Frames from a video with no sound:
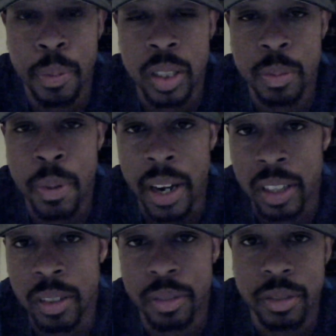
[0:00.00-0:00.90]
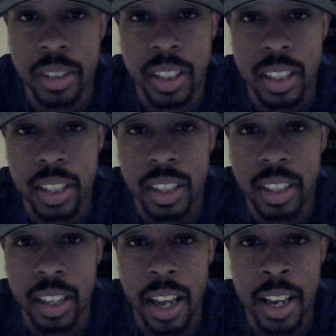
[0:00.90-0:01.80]
perspective
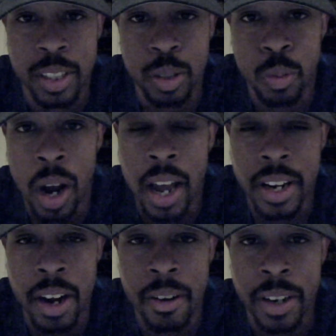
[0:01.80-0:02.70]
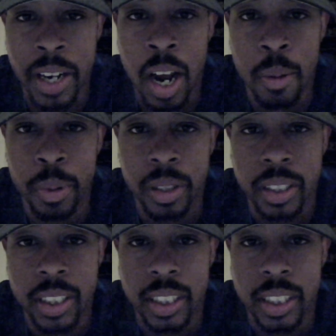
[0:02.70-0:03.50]
as to why Darian Albert